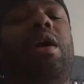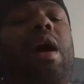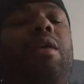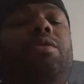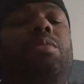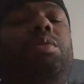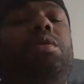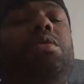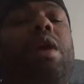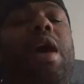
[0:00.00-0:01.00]
out the
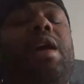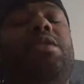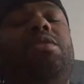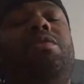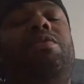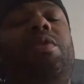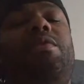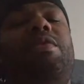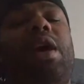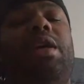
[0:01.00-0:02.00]
blue, ask you for
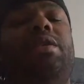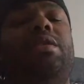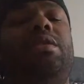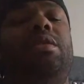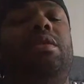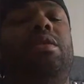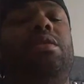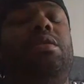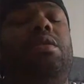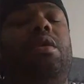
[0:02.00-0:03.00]
advice.
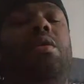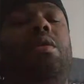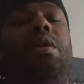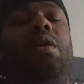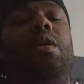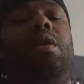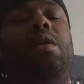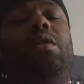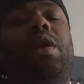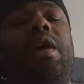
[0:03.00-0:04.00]
you know
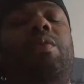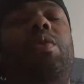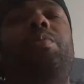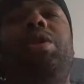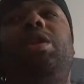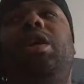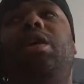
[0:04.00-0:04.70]
that woman that